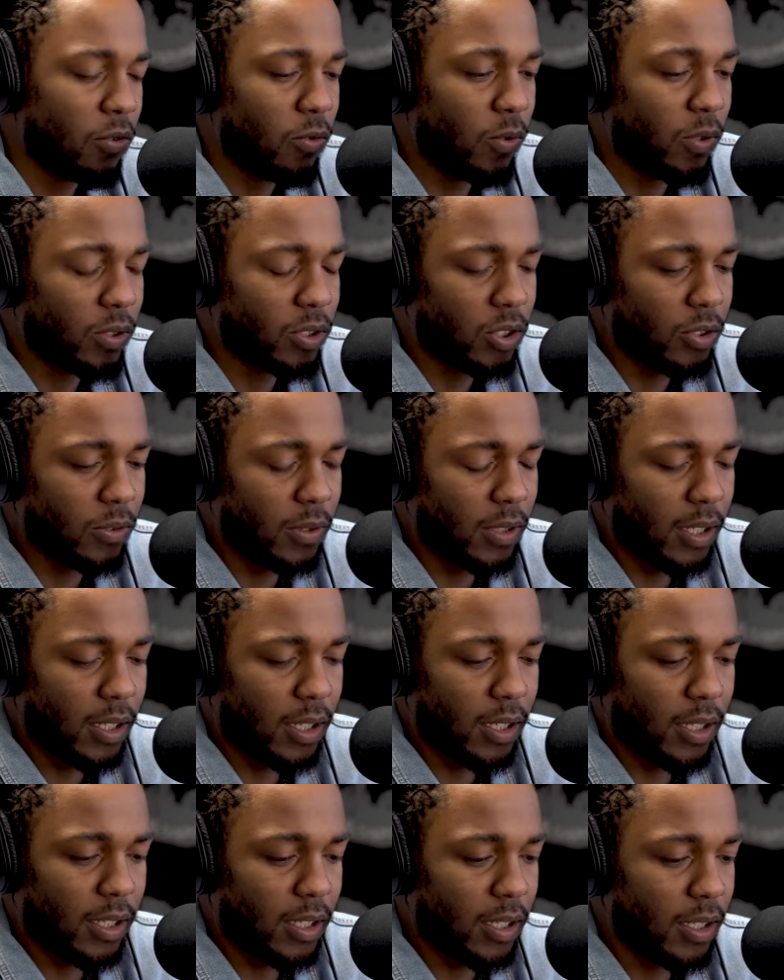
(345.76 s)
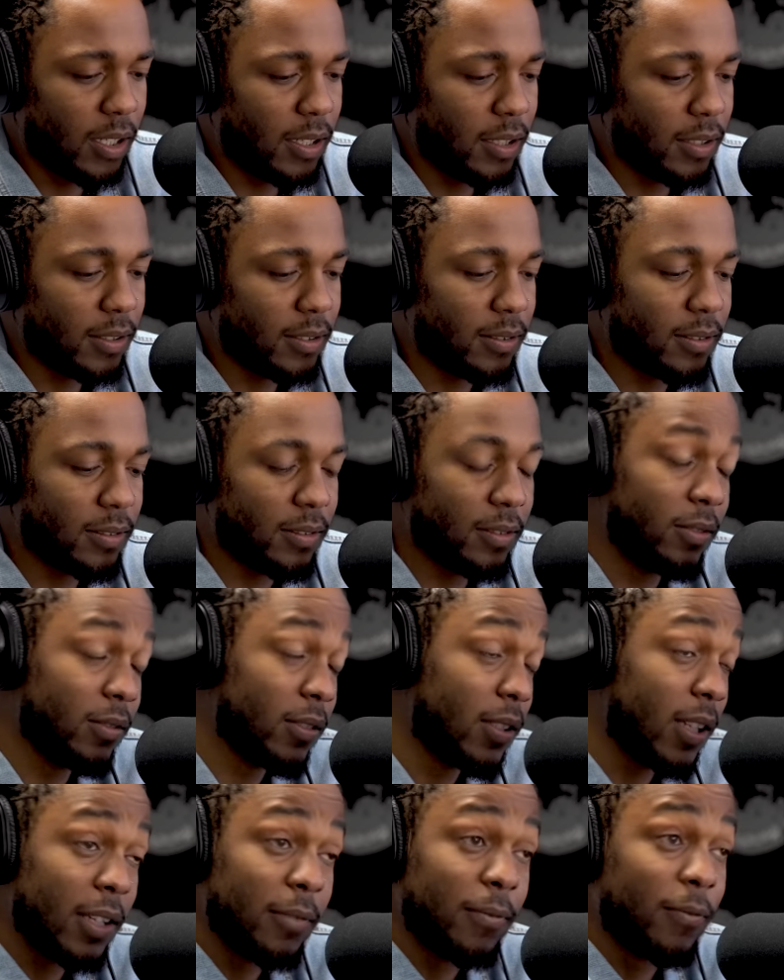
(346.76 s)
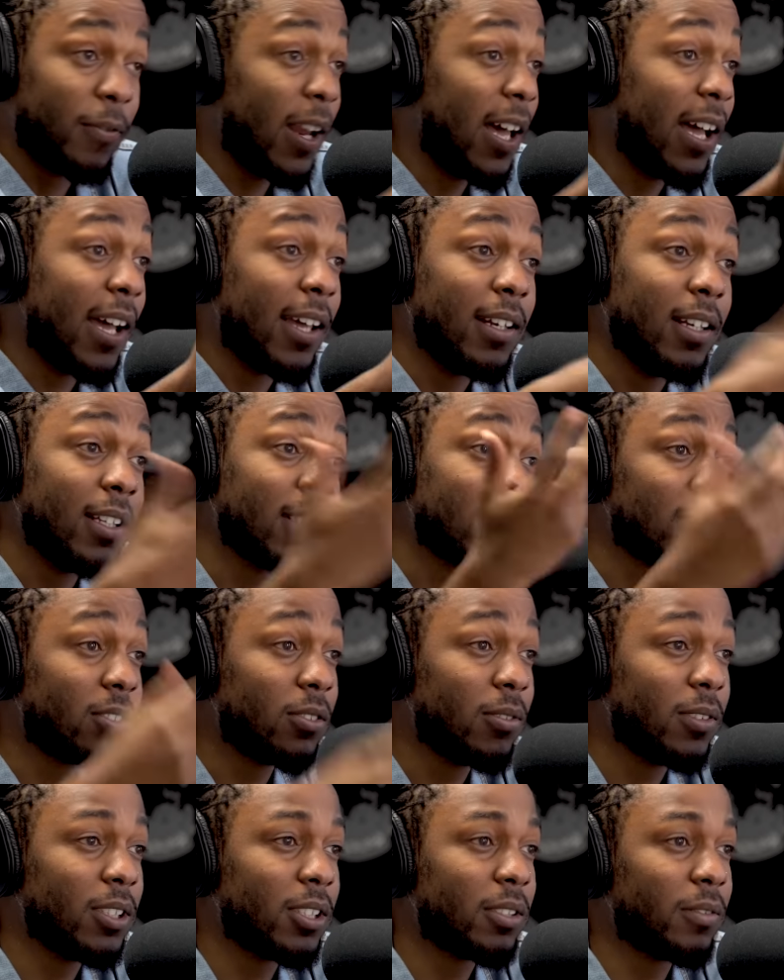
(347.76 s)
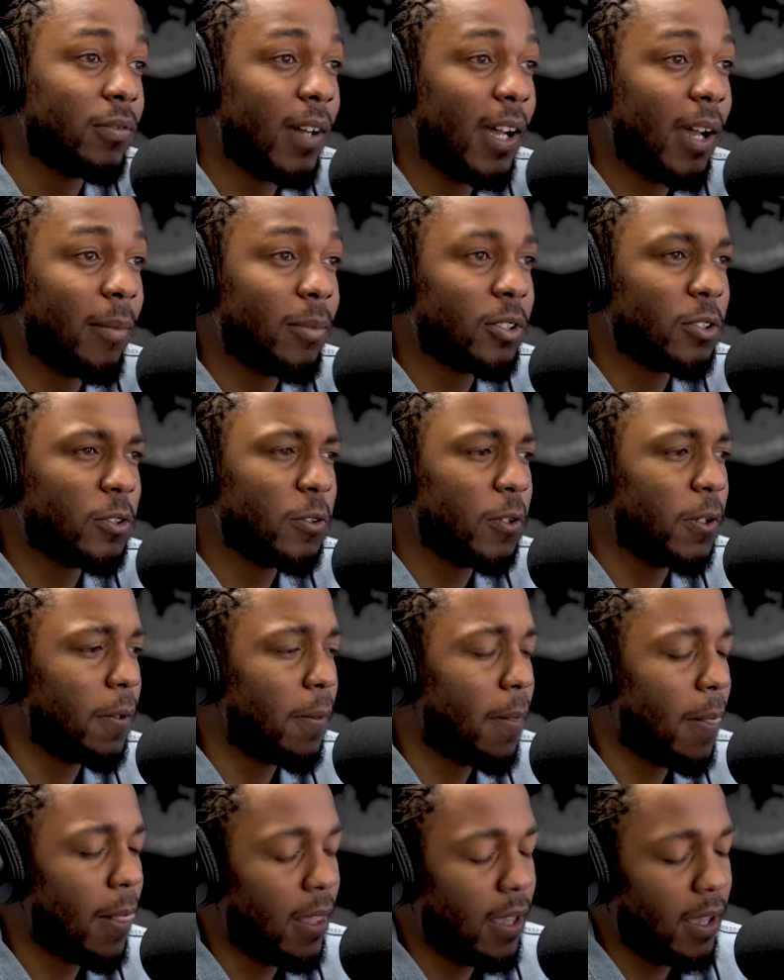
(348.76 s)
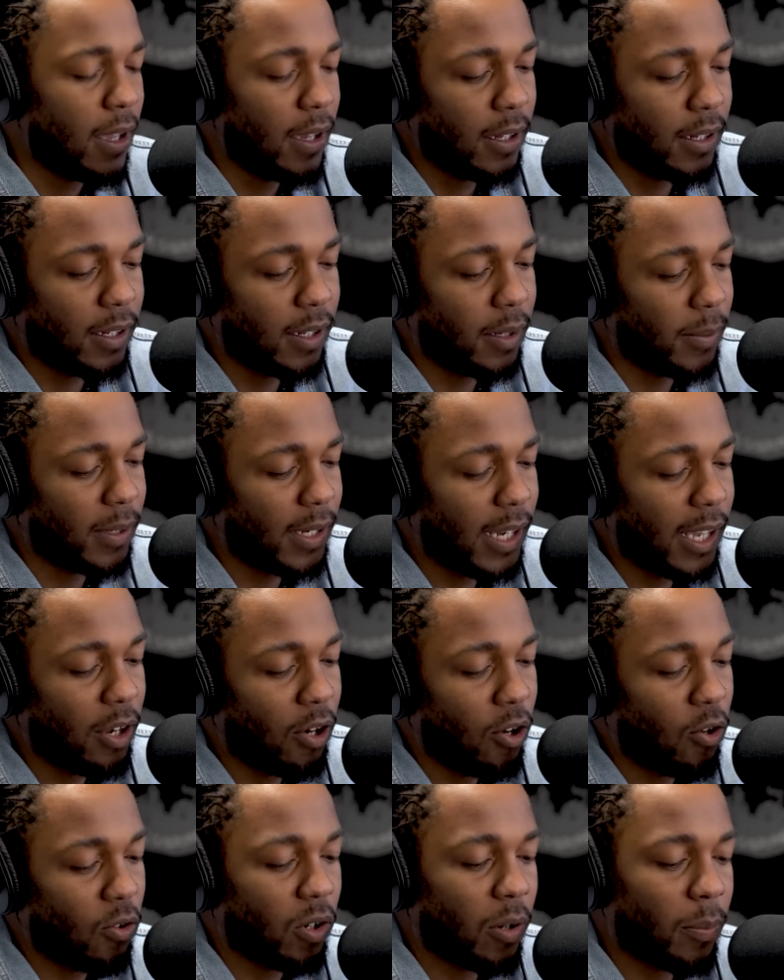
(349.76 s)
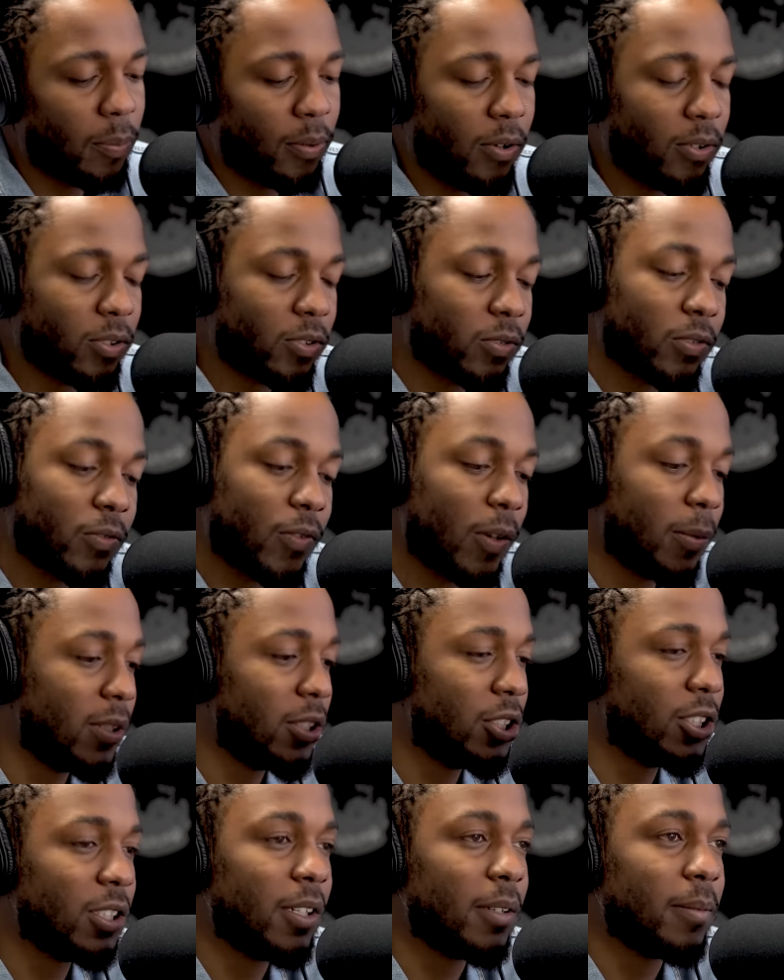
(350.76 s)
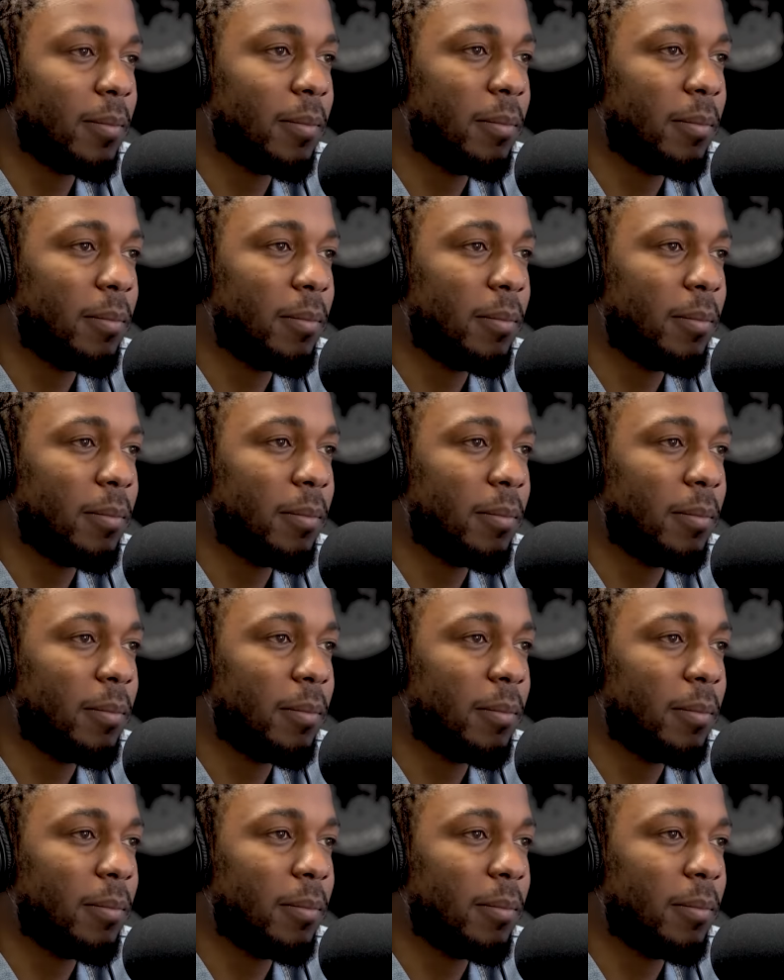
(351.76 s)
We want you to, you say, fly and listen to it and just vibing to it. And that whole approach was from the jump.